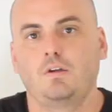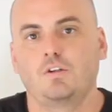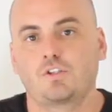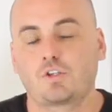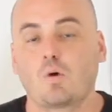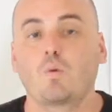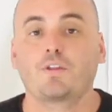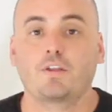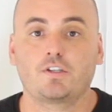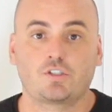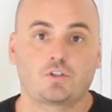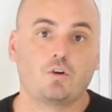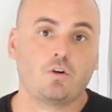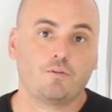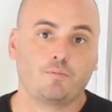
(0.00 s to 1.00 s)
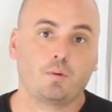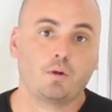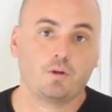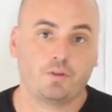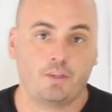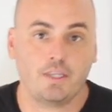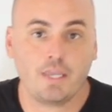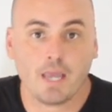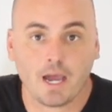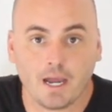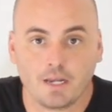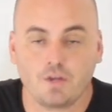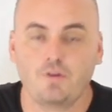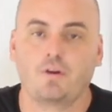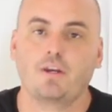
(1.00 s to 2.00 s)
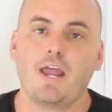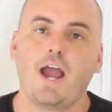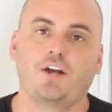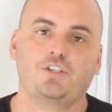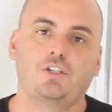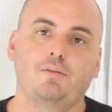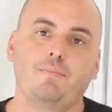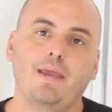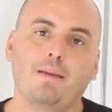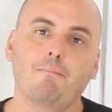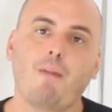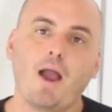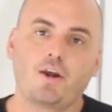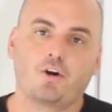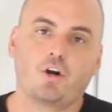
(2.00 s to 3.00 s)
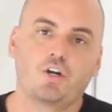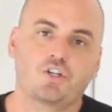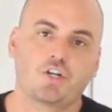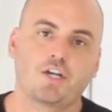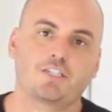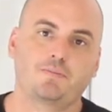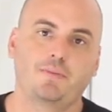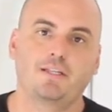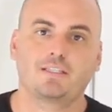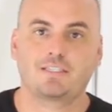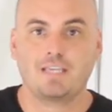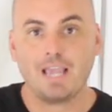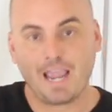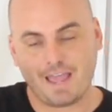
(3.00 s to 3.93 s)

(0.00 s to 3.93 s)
So with a stove bolt nut, you can actually make minor adjustments,